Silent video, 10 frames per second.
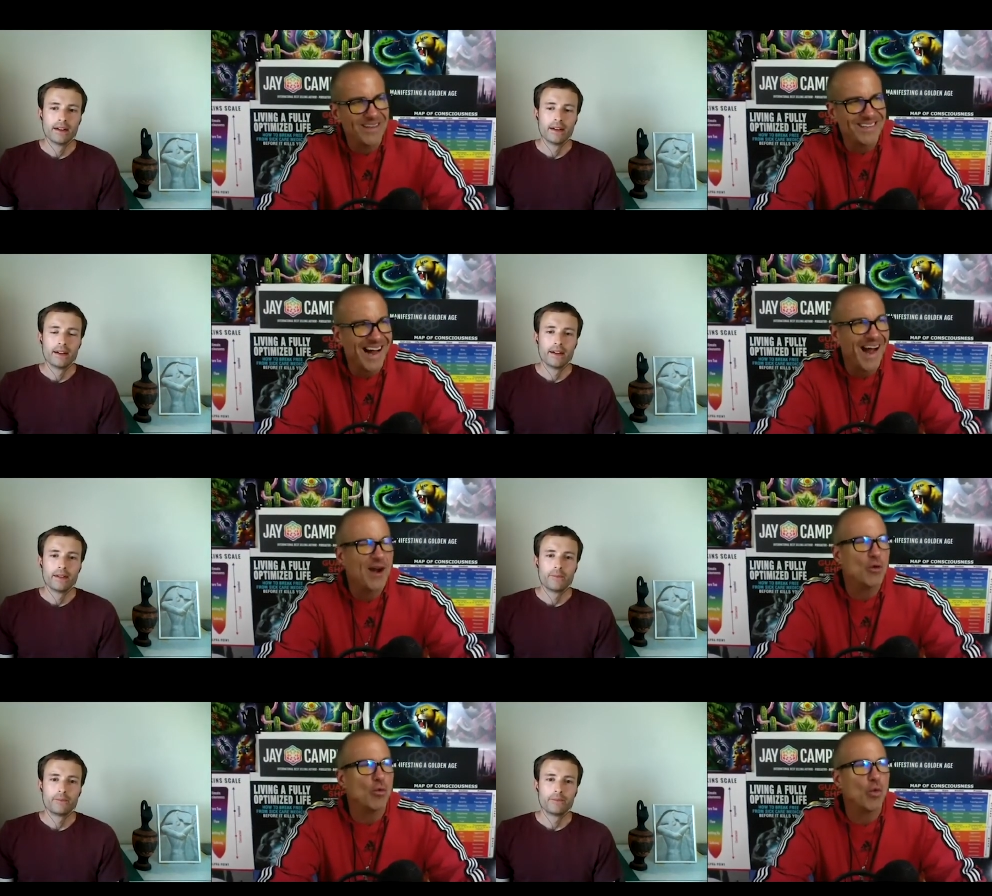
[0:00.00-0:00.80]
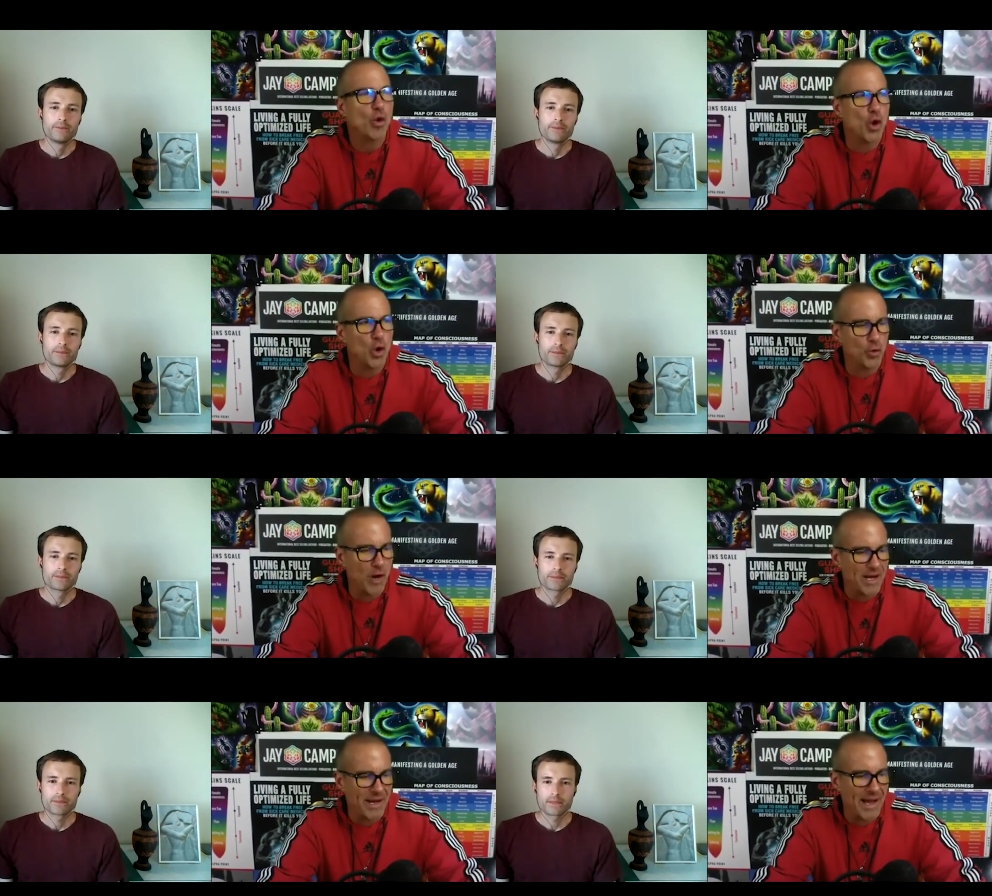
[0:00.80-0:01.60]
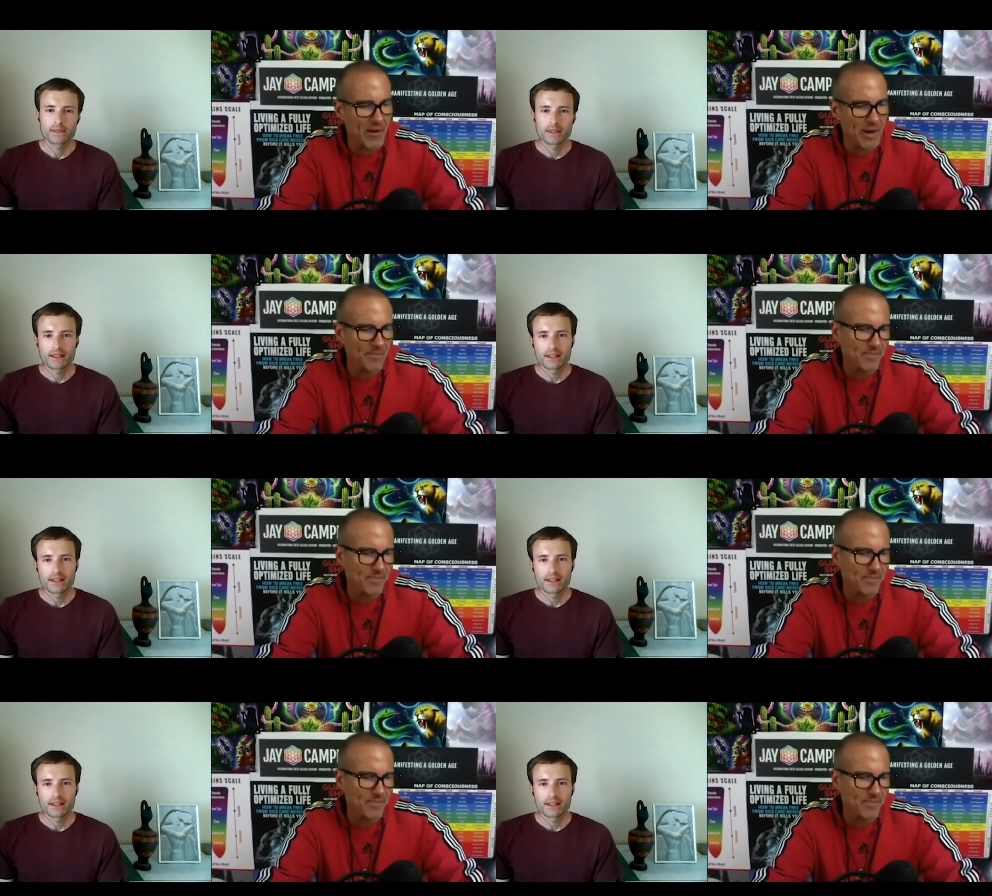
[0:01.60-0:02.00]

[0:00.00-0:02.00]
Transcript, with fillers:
Speaker 1: entire world right now and i'm